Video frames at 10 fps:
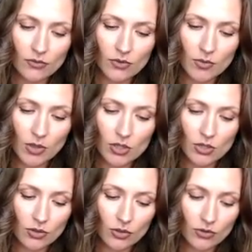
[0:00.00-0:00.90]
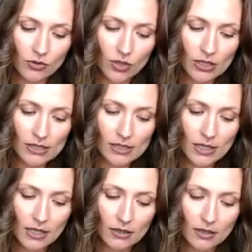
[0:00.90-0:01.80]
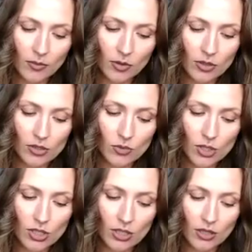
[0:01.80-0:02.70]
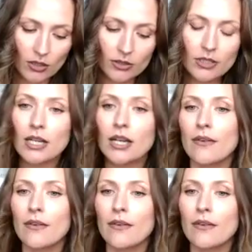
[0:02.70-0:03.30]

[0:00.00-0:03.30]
to make sure you can see it, I'm going to switch the color.